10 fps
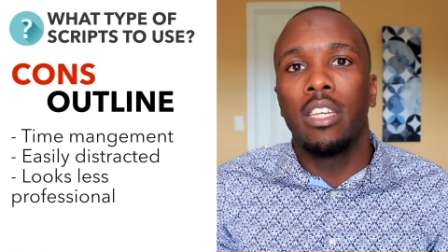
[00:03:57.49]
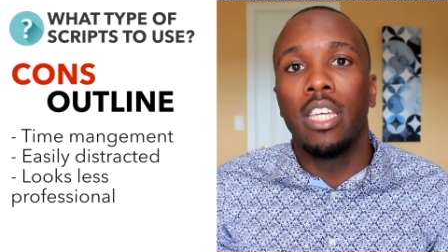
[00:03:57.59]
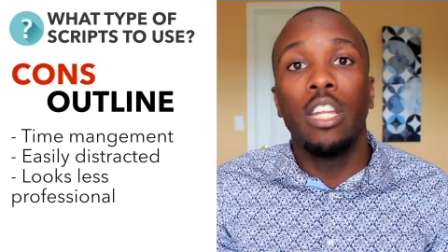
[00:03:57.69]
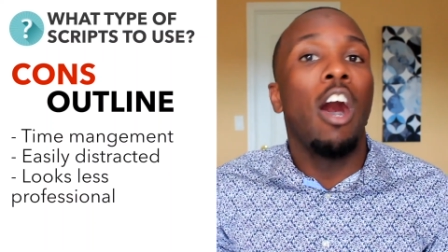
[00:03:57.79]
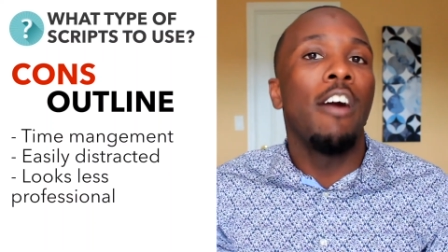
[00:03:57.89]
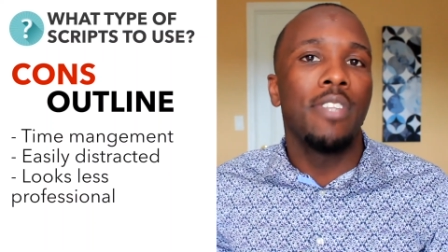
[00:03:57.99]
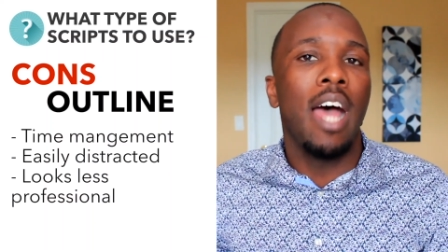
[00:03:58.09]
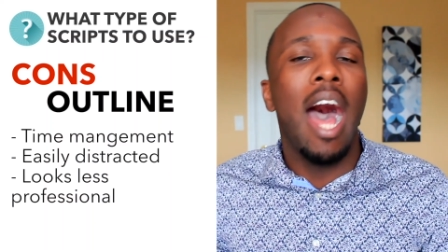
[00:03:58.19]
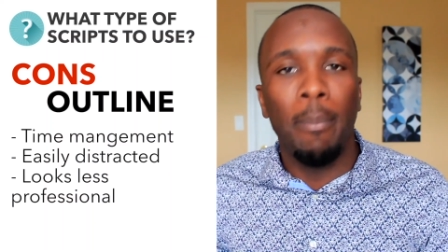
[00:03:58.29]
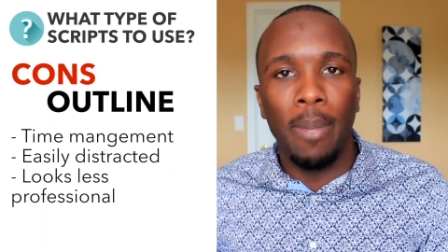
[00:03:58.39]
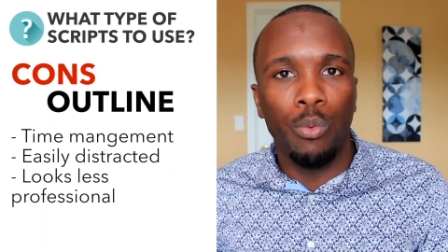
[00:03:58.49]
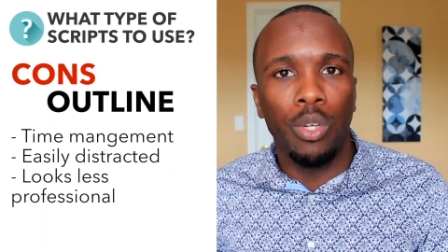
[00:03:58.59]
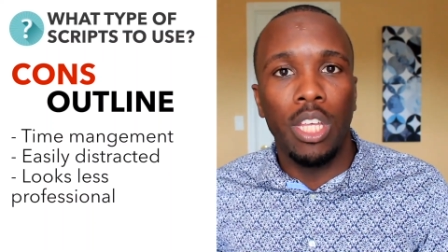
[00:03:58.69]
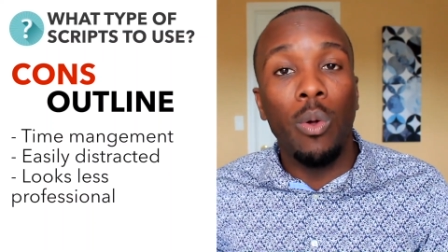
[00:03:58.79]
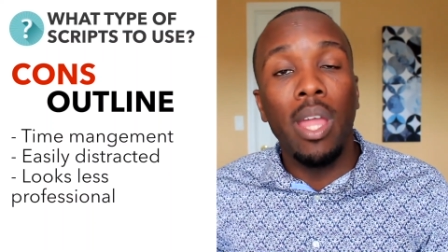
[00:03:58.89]
get off topic
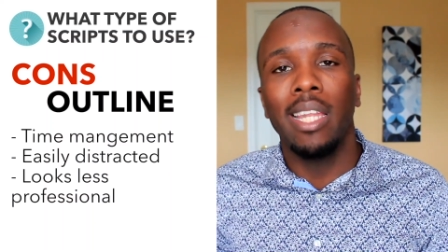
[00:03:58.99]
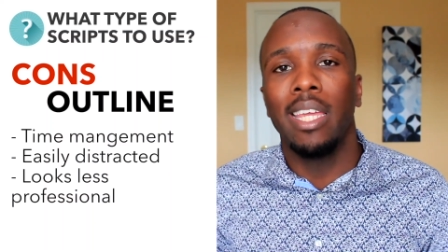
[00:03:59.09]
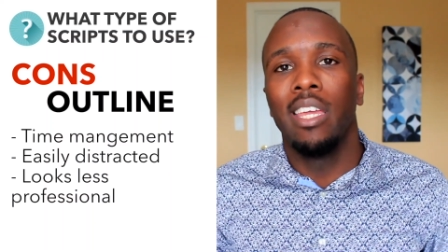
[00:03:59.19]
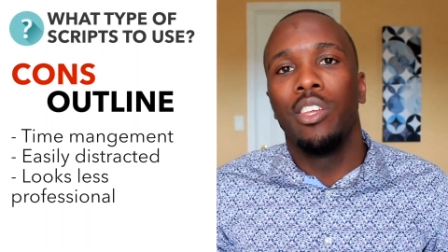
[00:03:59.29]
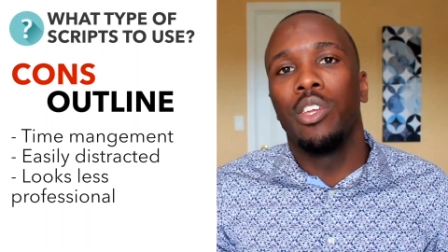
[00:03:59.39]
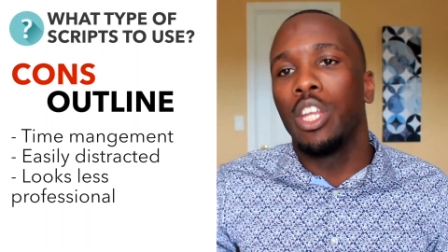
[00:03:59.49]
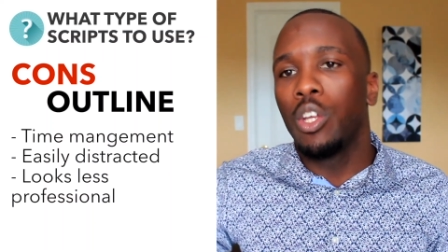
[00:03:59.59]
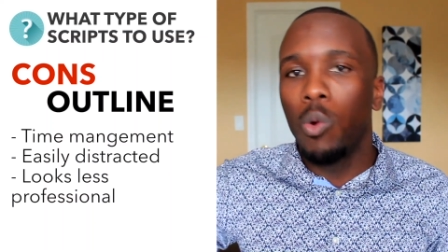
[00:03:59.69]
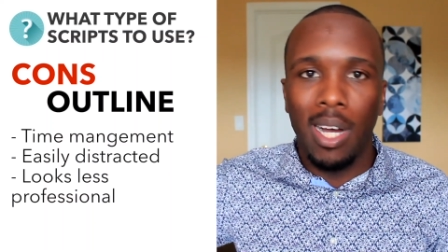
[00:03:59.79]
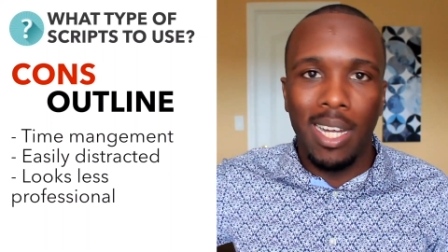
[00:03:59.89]
really quickly. You can go